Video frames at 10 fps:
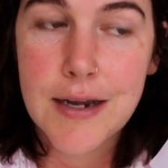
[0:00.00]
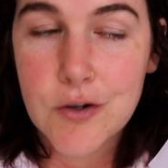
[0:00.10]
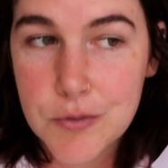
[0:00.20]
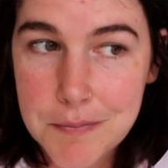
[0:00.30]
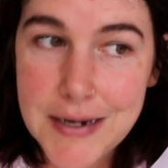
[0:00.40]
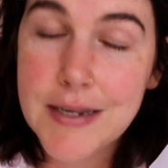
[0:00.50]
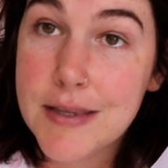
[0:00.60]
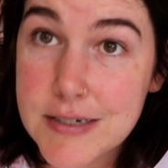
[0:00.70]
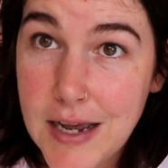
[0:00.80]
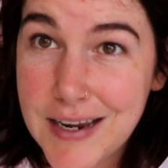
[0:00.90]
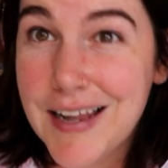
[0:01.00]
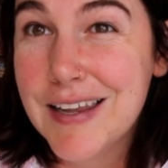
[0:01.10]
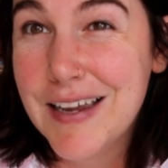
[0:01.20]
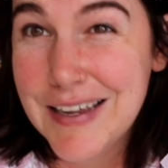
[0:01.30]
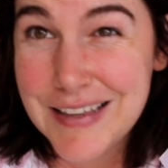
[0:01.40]
I could make it the dark
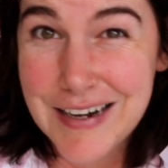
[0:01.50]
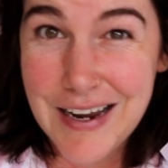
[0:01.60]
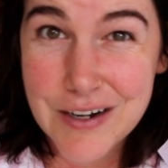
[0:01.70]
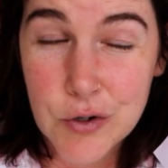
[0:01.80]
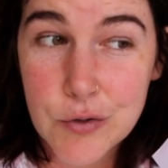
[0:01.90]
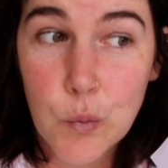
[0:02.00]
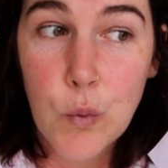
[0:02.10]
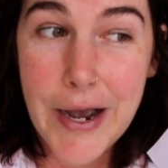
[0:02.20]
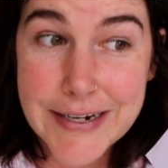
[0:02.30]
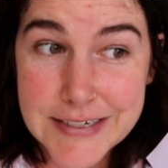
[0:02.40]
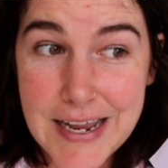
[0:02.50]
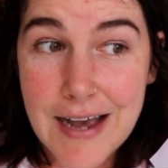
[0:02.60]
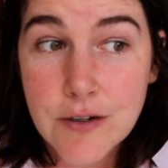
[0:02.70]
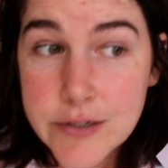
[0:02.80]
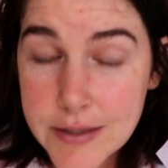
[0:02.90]
color and then I could white
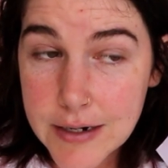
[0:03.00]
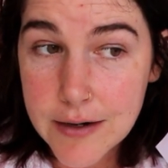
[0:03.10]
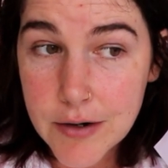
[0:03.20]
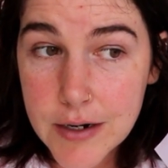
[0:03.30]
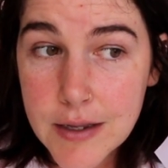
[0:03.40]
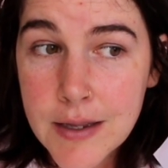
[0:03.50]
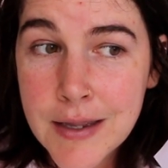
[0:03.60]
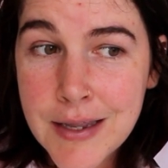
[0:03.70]
out the area,